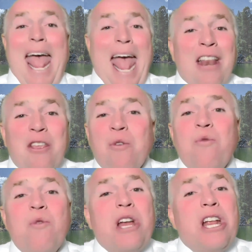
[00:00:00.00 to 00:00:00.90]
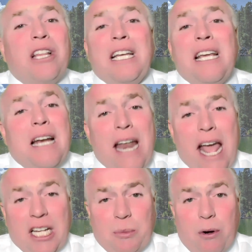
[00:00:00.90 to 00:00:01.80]
And you really need an
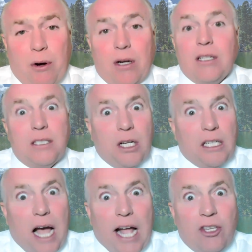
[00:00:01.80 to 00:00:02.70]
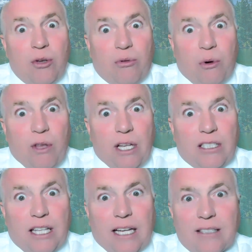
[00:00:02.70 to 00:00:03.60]
expert to guide you through
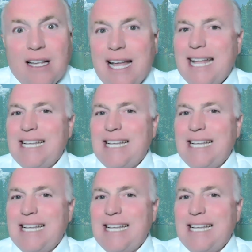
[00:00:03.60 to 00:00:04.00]
these things.